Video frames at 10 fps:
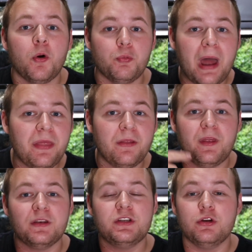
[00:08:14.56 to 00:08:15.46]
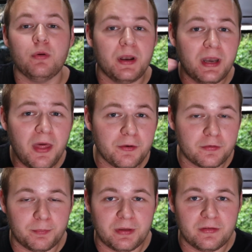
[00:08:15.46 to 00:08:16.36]
rather than to another
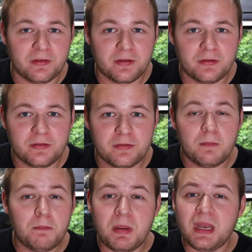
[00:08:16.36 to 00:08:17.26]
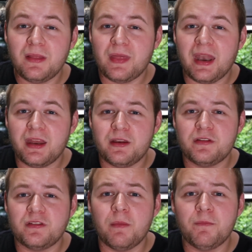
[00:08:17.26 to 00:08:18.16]
species. Meaning that it
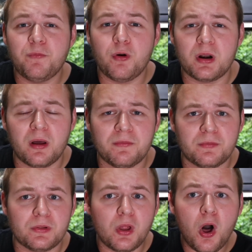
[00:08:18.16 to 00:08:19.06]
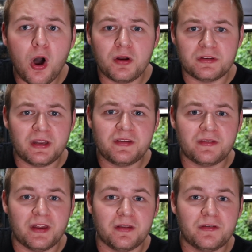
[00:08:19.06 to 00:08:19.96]
is some form of
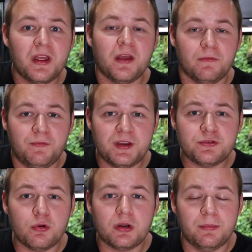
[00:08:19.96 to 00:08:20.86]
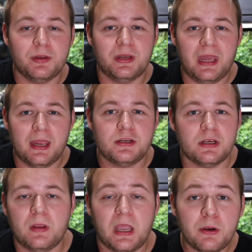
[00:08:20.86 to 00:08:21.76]
long-distance visual
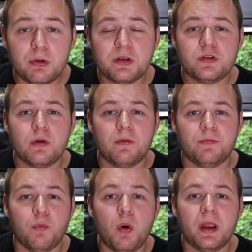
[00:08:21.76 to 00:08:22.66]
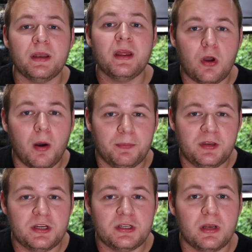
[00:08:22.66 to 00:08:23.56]
communication in order to avoid
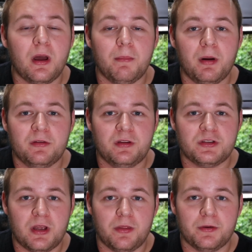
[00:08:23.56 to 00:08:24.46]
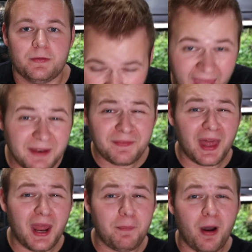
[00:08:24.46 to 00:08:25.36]
competition amongst each other. And if
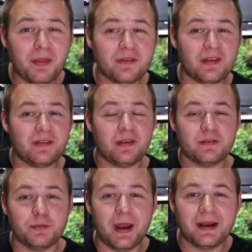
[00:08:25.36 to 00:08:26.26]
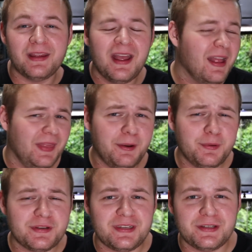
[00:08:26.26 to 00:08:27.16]
that hypothesis is correct, then it
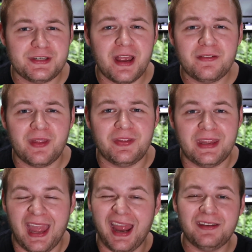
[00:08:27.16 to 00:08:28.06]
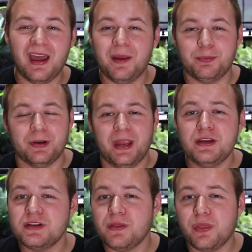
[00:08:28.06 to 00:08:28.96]
would suggest that the
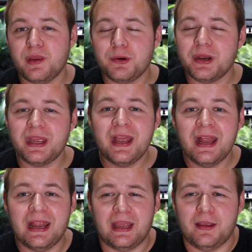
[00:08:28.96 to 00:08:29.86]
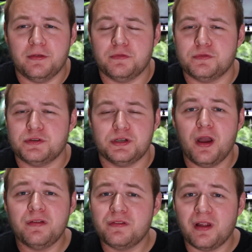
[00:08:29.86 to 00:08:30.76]
anti-predation theory is
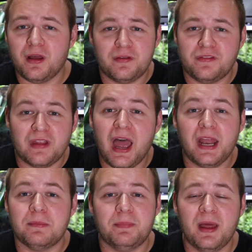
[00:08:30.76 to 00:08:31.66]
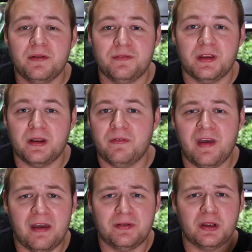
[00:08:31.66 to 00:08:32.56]
just a side benefit of
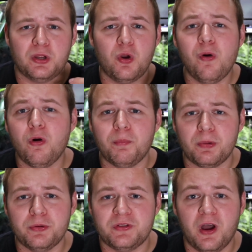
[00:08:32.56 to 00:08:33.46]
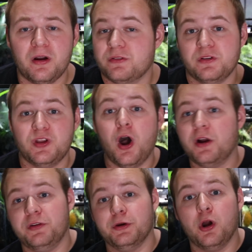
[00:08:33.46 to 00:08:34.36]
having a cool blue tongue to
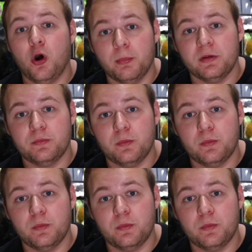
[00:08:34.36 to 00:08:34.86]
talk to your homies